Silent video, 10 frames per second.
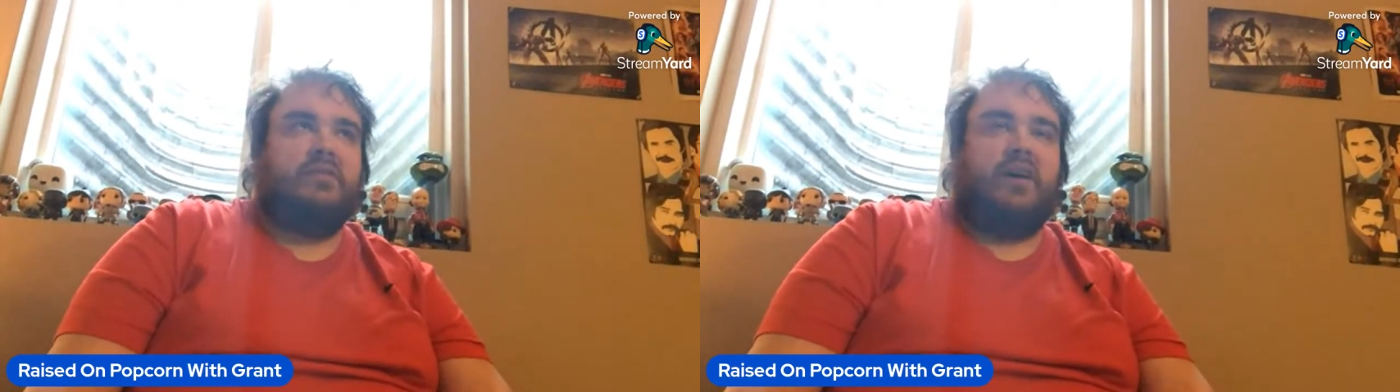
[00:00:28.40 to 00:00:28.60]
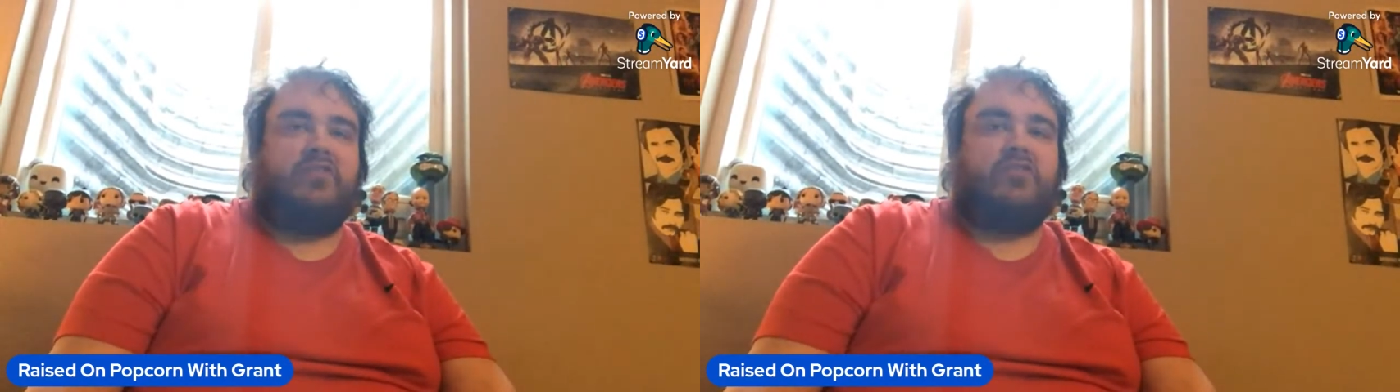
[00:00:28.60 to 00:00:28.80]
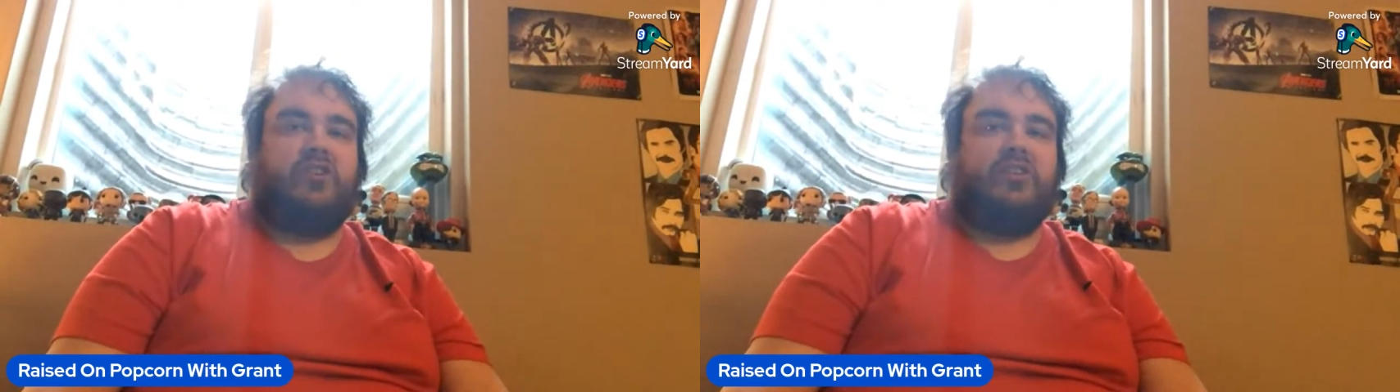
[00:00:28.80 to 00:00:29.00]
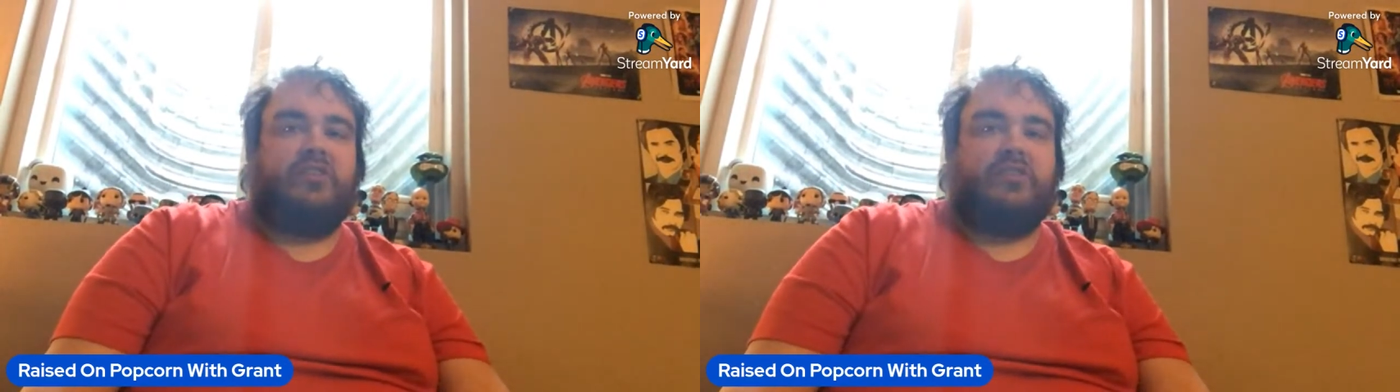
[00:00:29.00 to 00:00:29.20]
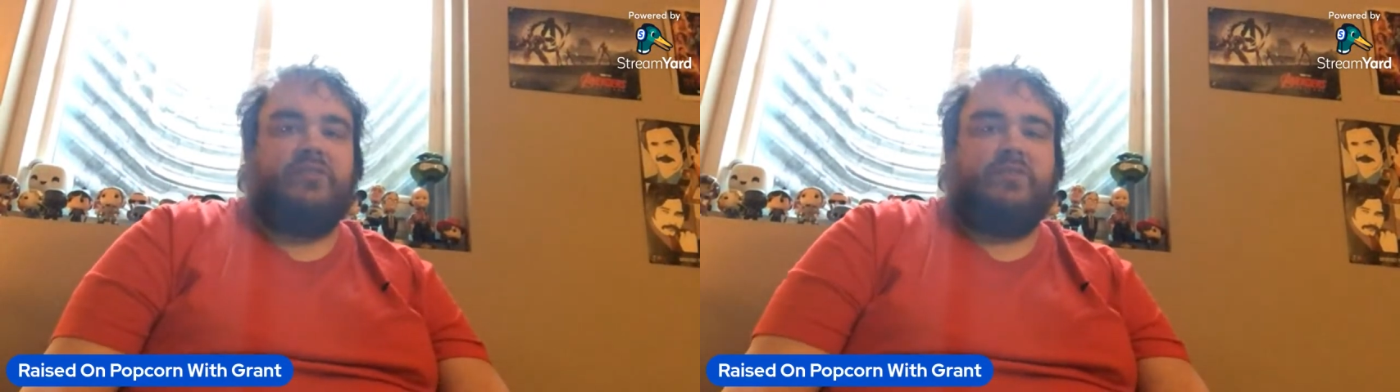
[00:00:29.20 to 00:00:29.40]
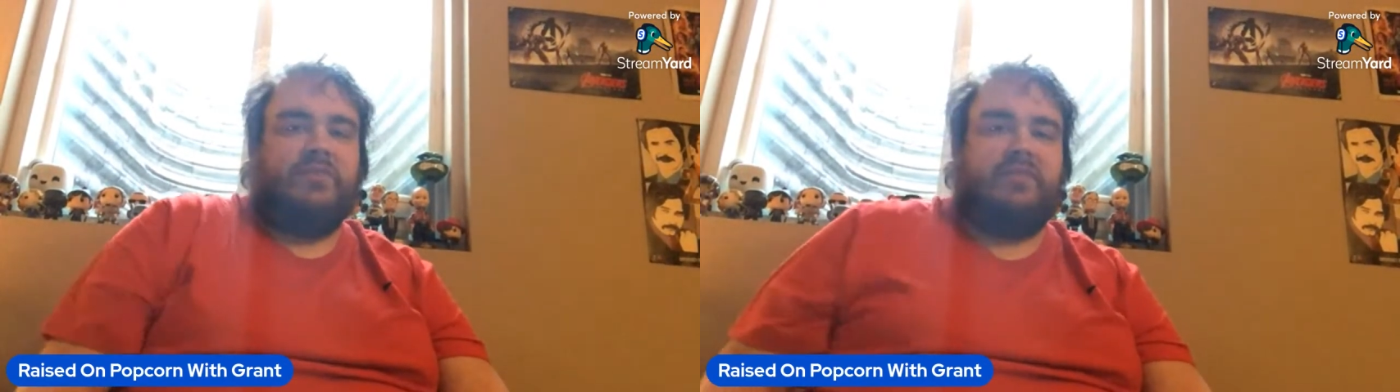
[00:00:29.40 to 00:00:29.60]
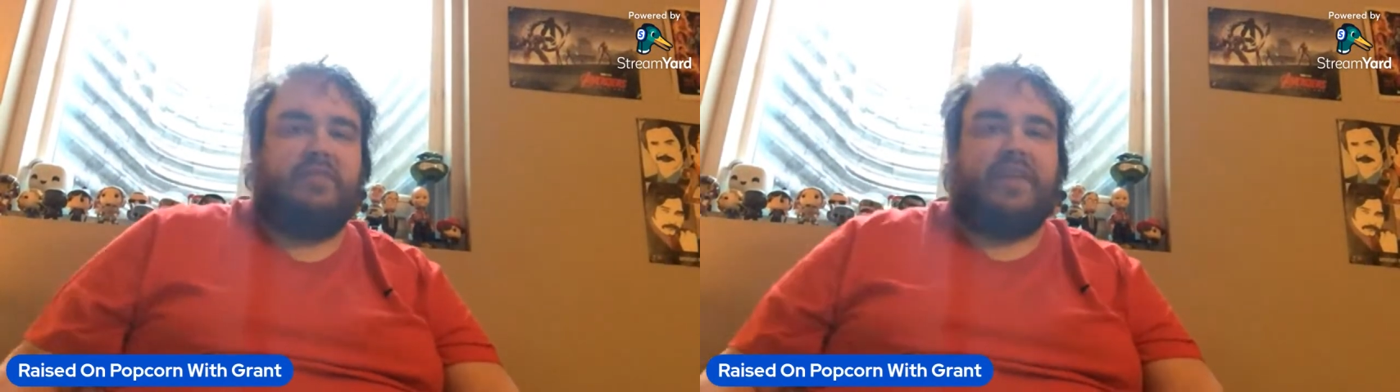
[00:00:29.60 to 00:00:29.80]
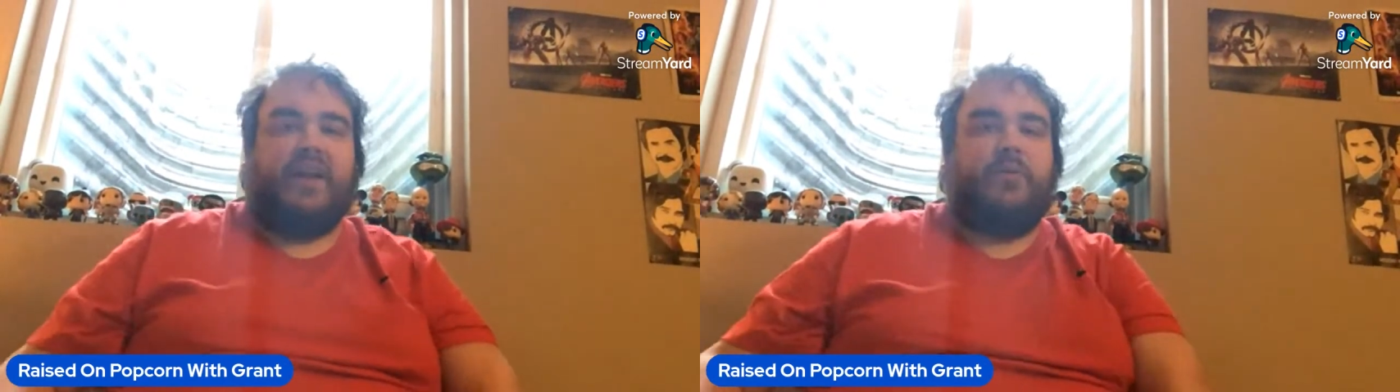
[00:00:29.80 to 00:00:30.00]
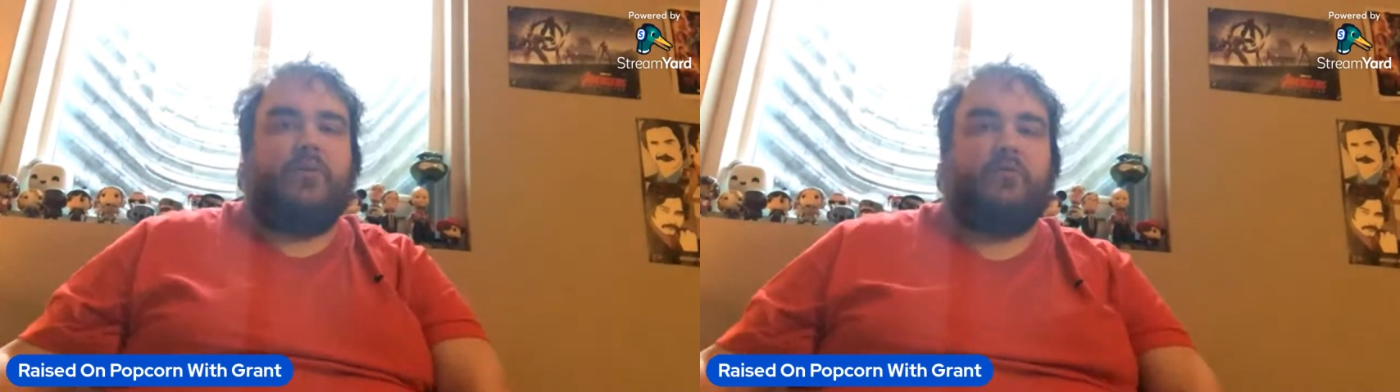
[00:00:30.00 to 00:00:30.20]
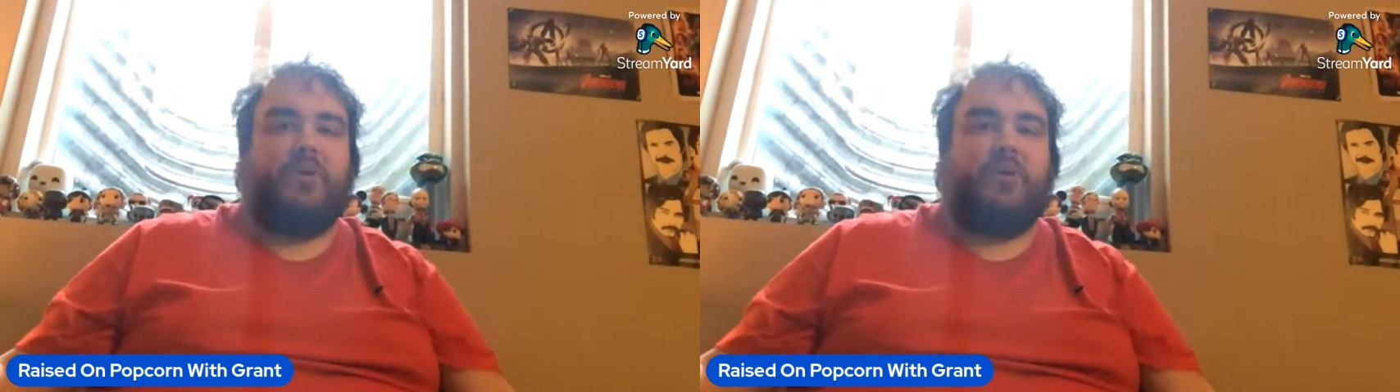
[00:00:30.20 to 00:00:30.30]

how's it going? The staying away from